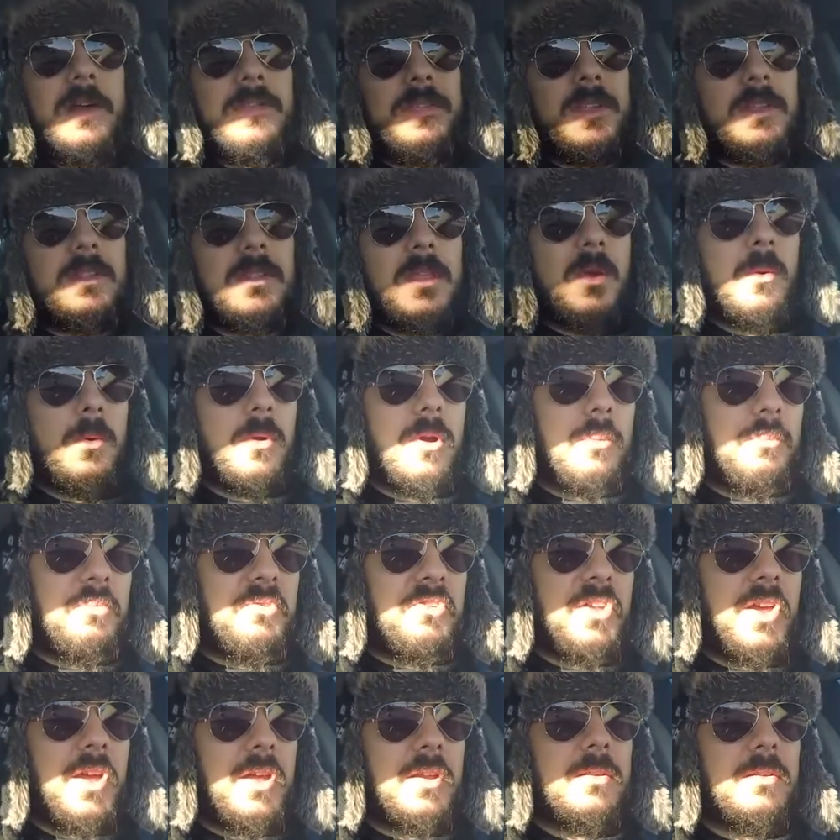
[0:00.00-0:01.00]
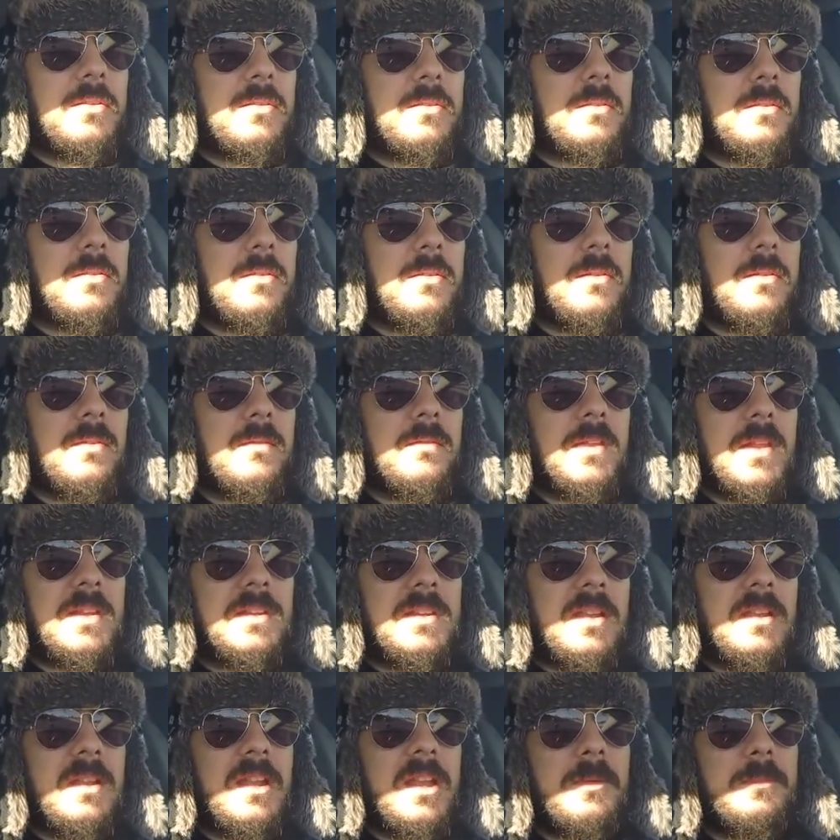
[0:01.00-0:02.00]
I think they were upset
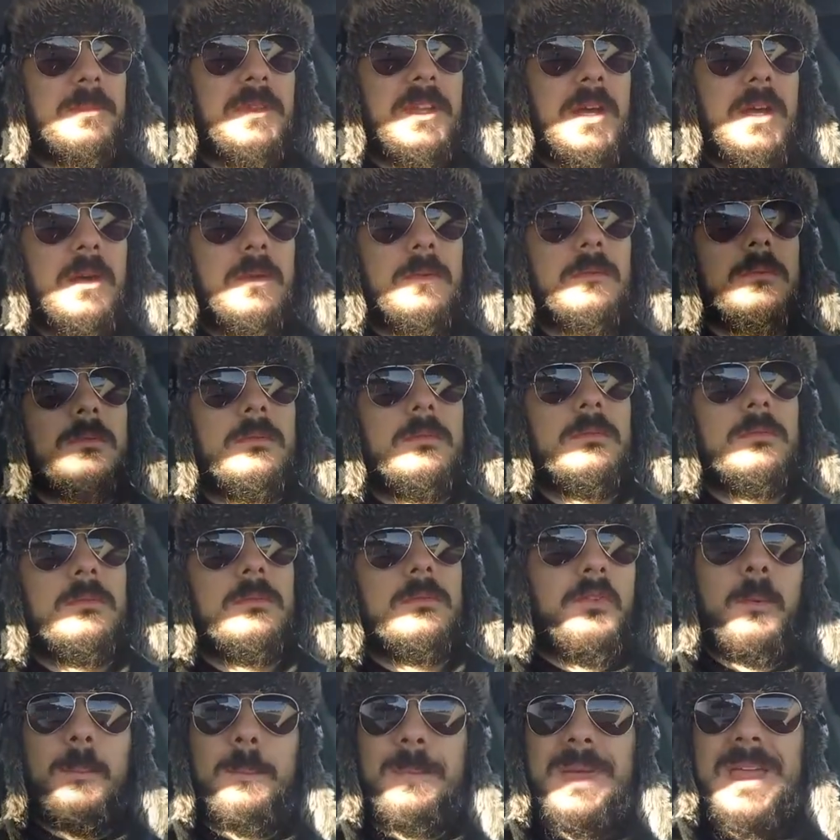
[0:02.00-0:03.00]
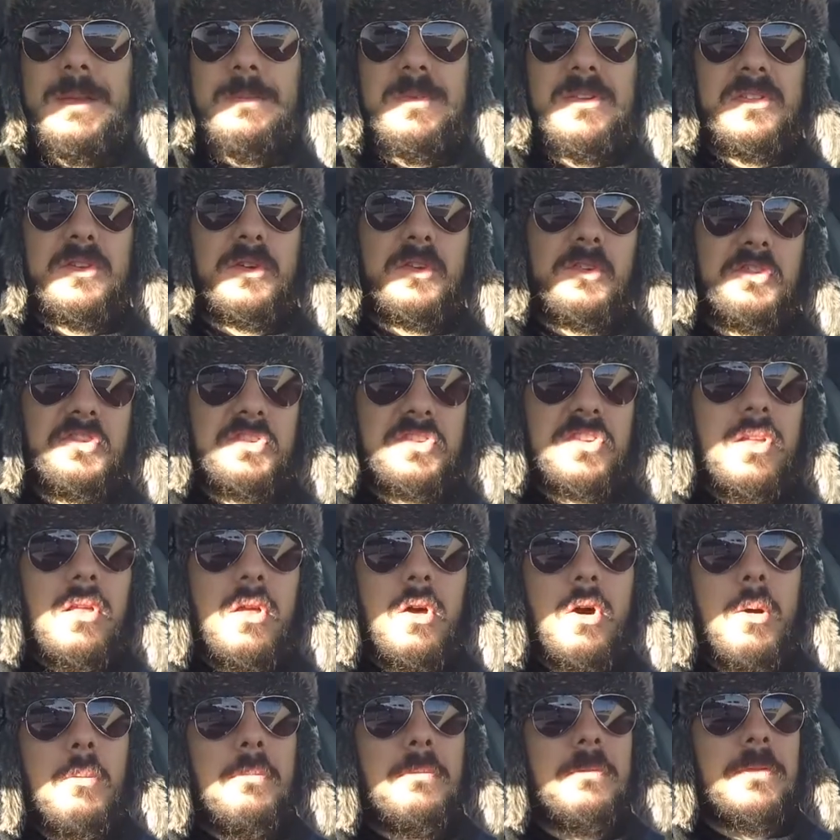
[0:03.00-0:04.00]
that they let him down. So maybe there's
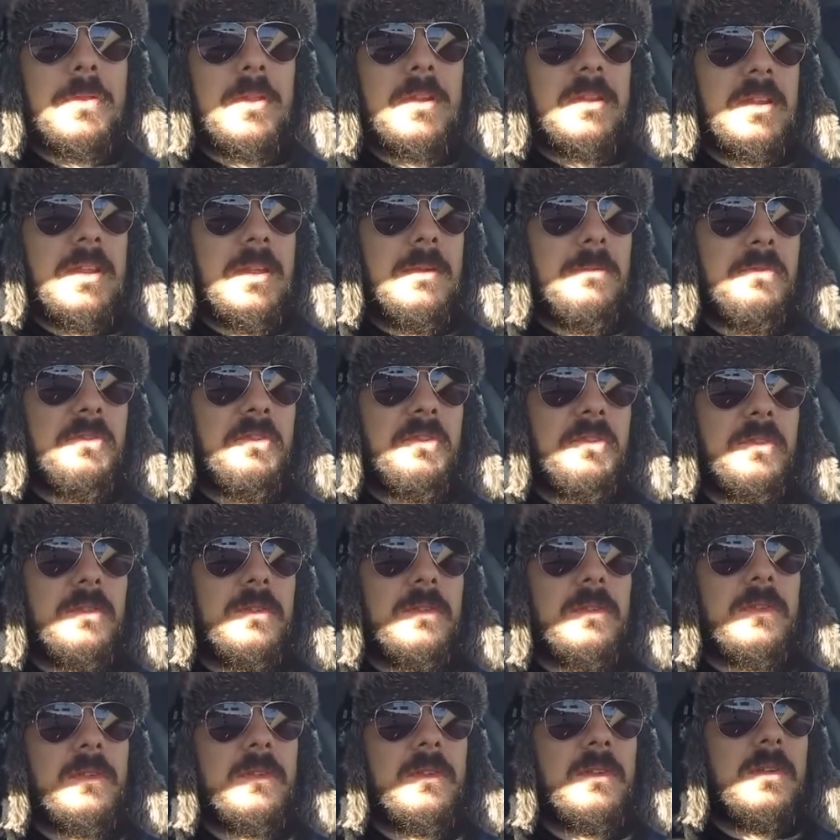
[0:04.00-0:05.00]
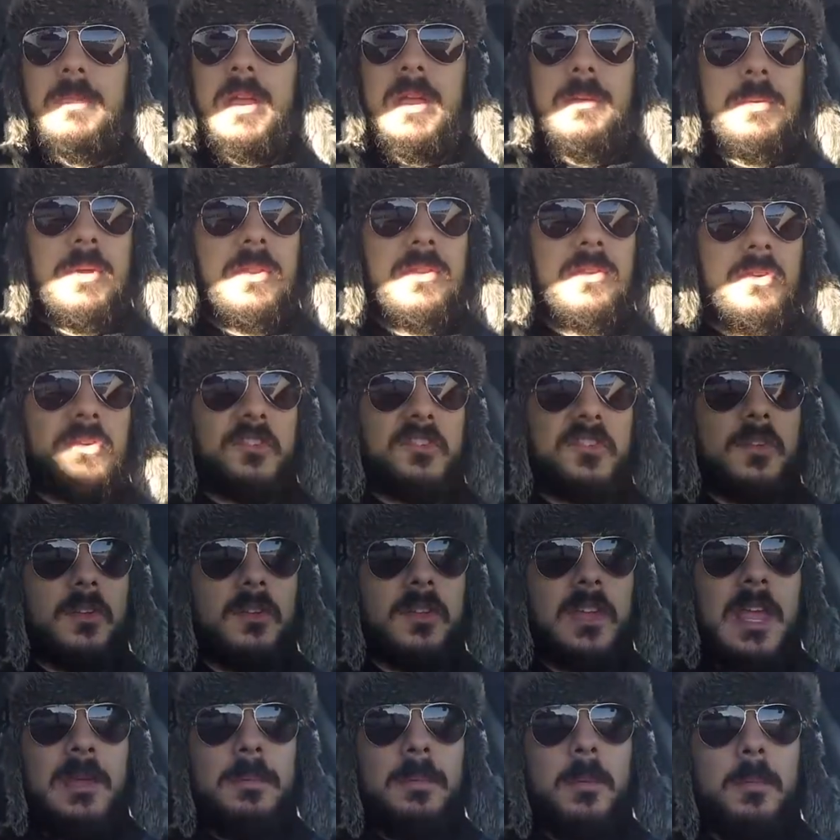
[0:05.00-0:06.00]
still hope for the Leafs. maybe they're
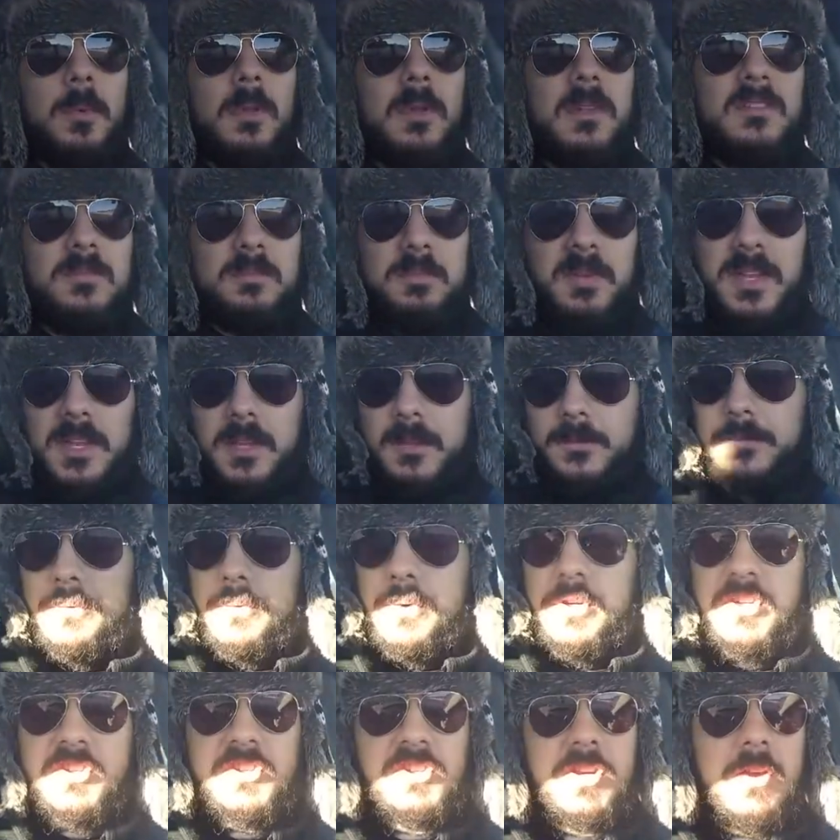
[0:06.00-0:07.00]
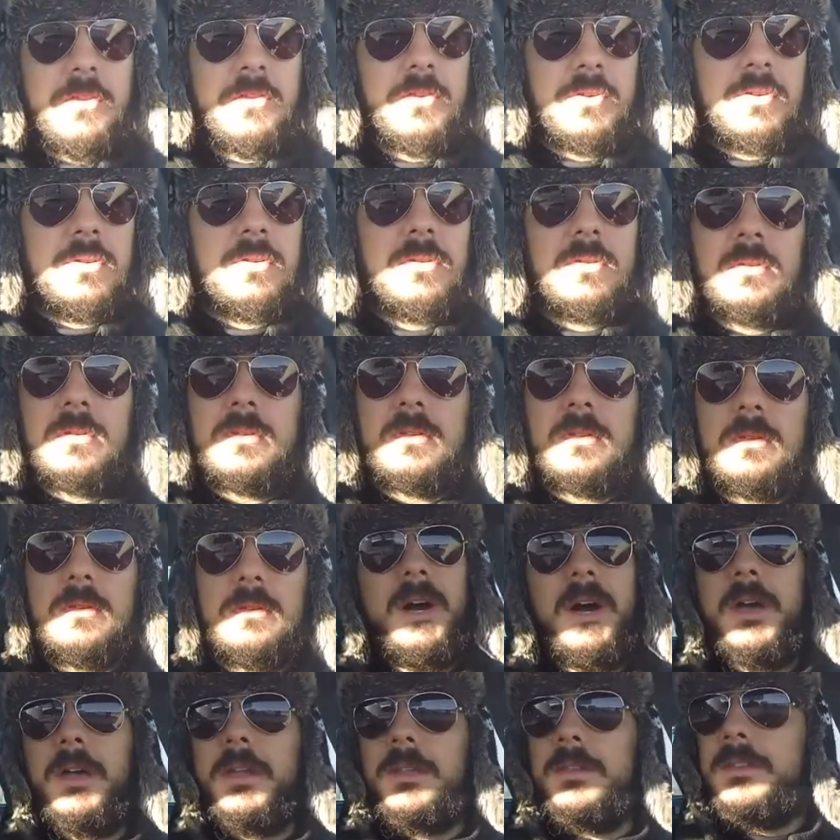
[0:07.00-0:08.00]
still capable of playing for each other,
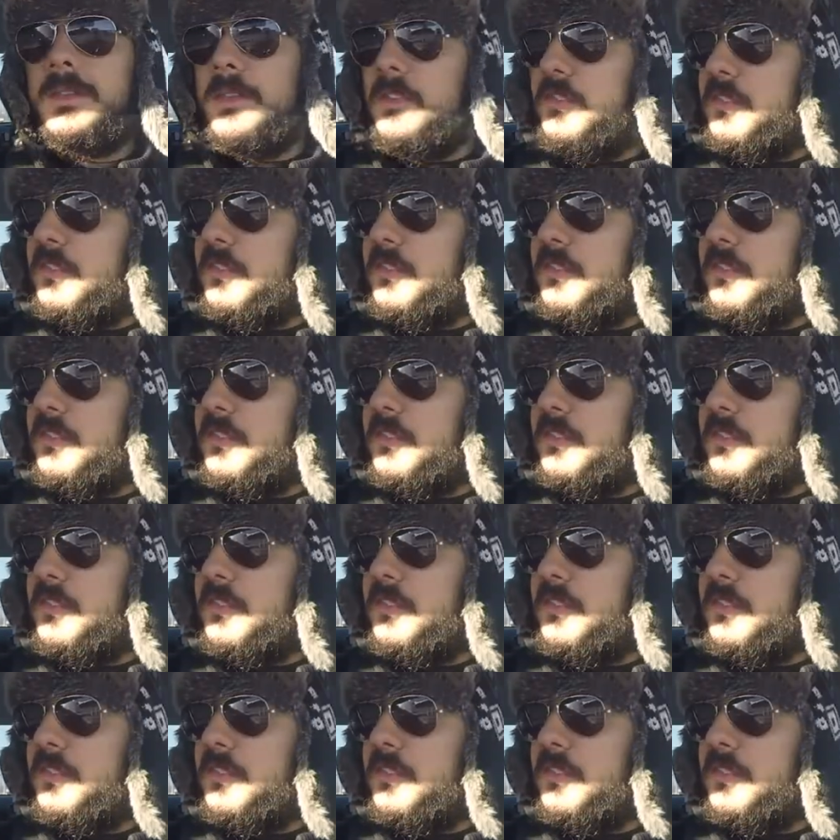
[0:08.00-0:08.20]
but